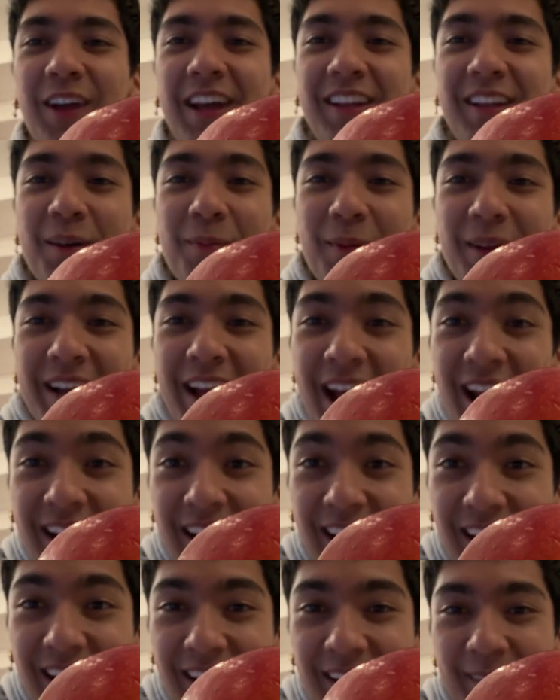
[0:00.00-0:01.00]
okay the
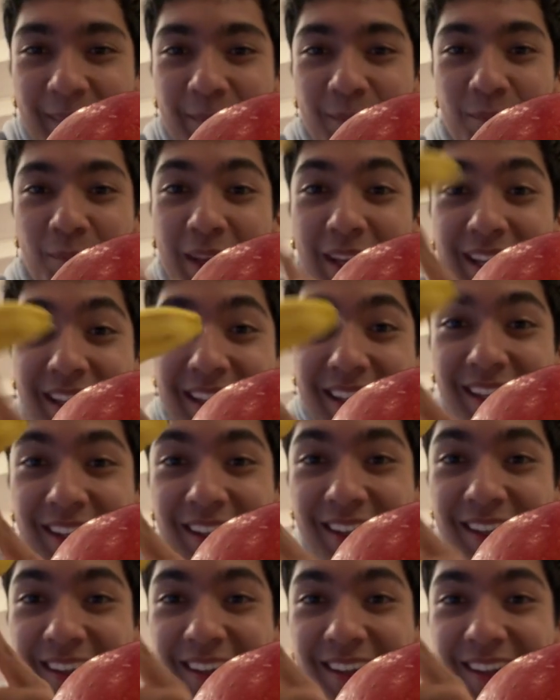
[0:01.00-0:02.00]
banana me